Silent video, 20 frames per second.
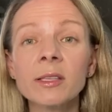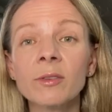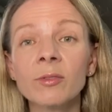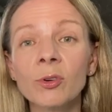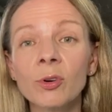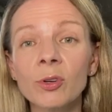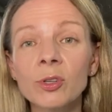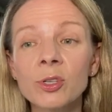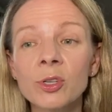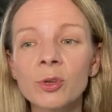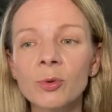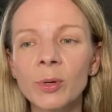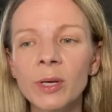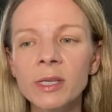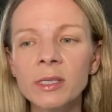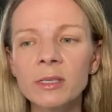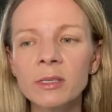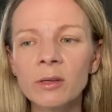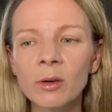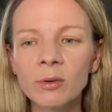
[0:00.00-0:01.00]
I've got 2
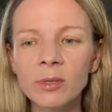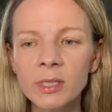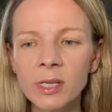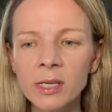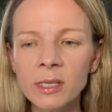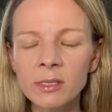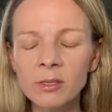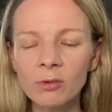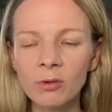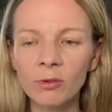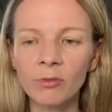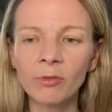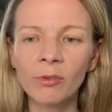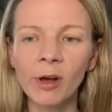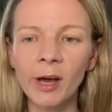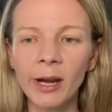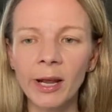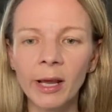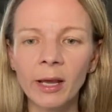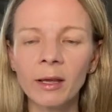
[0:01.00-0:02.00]
weeks, so it's Easter on
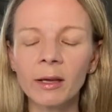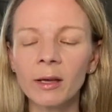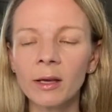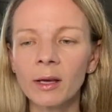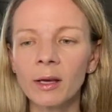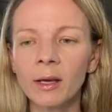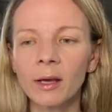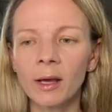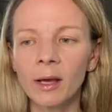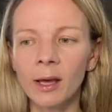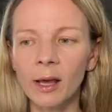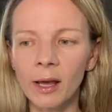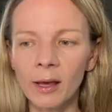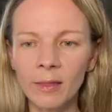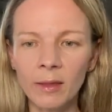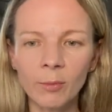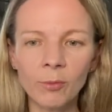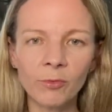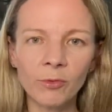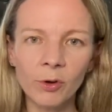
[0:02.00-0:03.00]
Friday, and
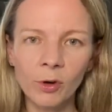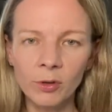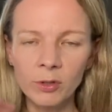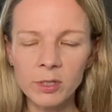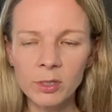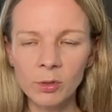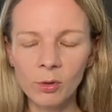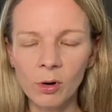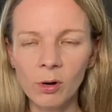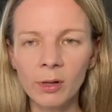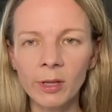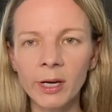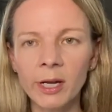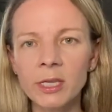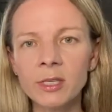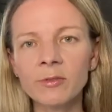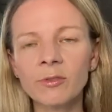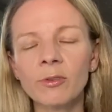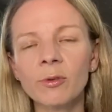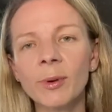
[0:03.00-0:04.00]
then we've got school
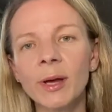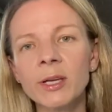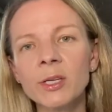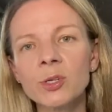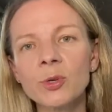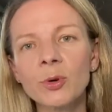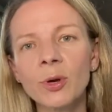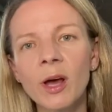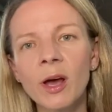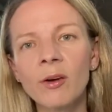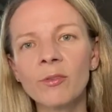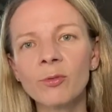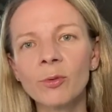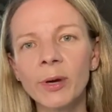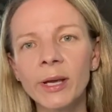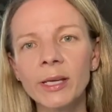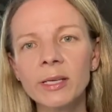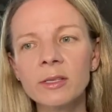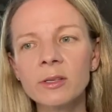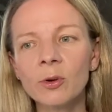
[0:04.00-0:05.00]
holidays for about 2.5
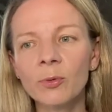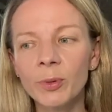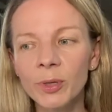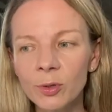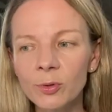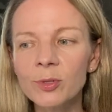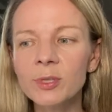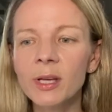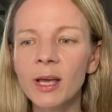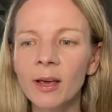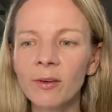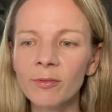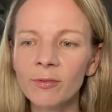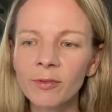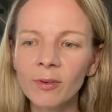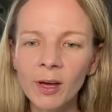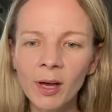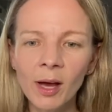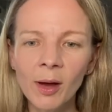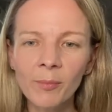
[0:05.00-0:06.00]
weeks. So it'll be good to have
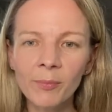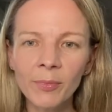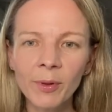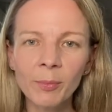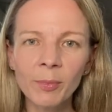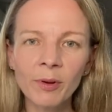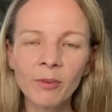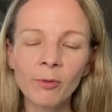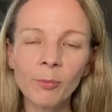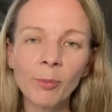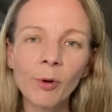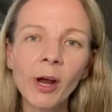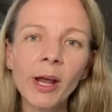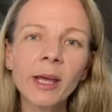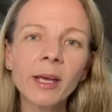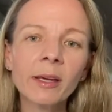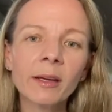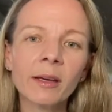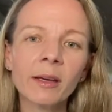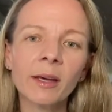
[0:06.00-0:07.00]
a bit of a
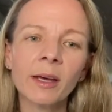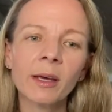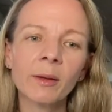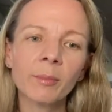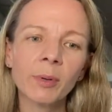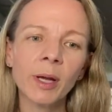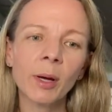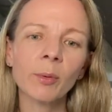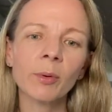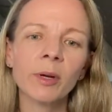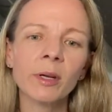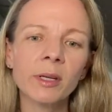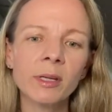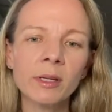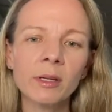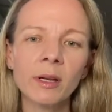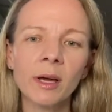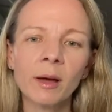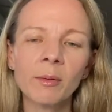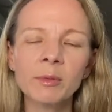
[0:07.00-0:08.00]
break and be able
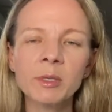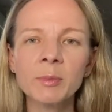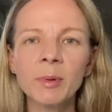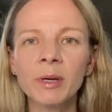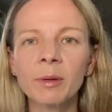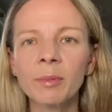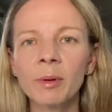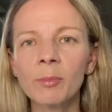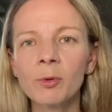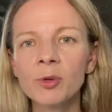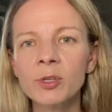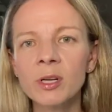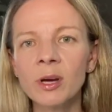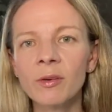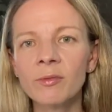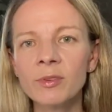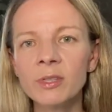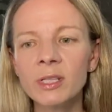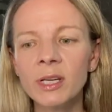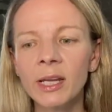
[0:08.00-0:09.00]
to spend a bit more
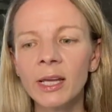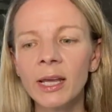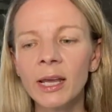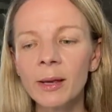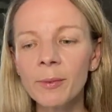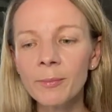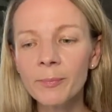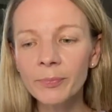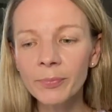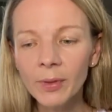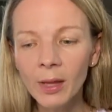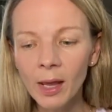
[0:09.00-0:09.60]
time visiting him.